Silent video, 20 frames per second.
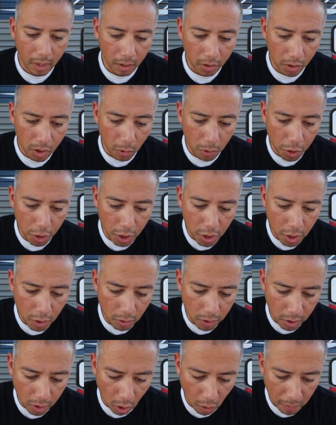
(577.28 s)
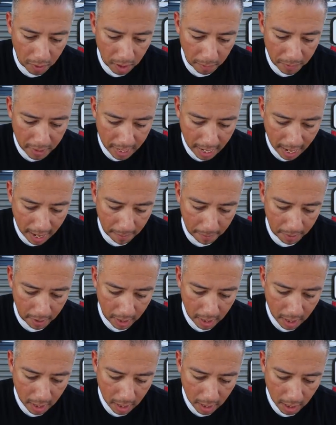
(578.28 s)
So what you do is open up the app,
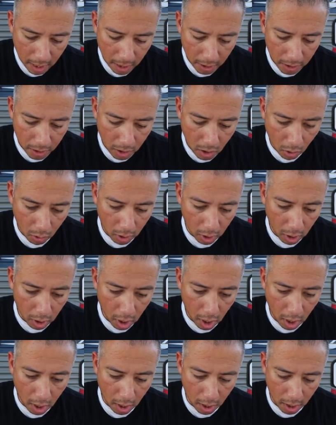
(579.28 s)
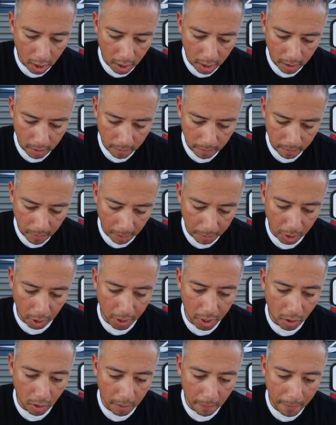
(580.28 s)
you go to
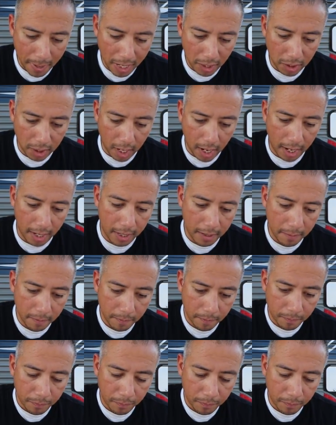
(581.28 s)
you go to baseline,